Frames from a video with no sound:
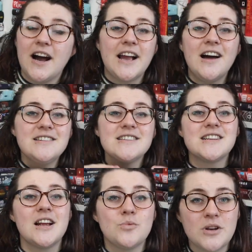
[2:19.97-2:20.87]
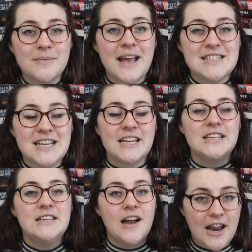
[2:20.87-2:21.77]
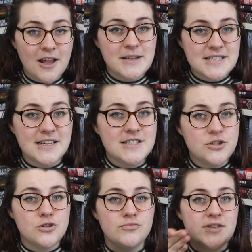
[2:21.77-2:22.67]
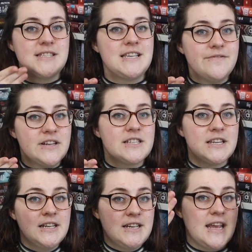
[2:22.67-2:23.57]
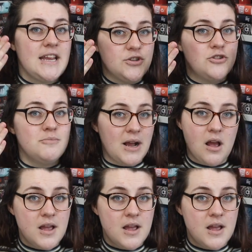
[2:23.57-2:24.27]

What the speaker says: I understand what I'm getting, and I'm excited to receive it into my